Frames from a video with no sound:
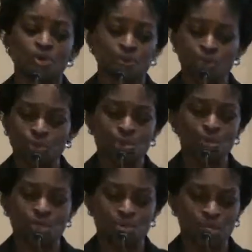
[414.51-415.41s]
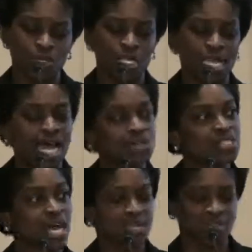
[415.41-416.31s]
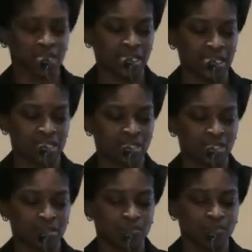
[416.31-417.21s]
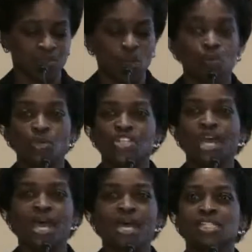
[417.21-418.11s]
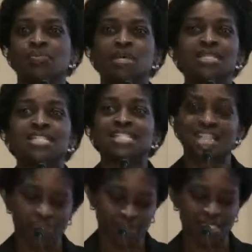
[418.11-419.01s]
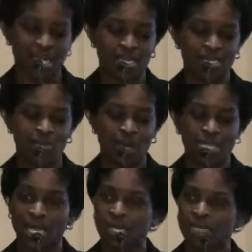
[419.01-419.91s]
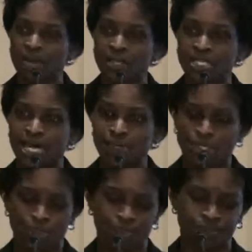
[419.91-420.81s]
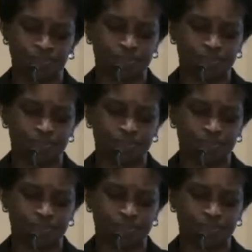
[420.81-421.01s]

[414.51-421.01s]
a rural community outside of Atlanta, which has been devastated by the economic downturn.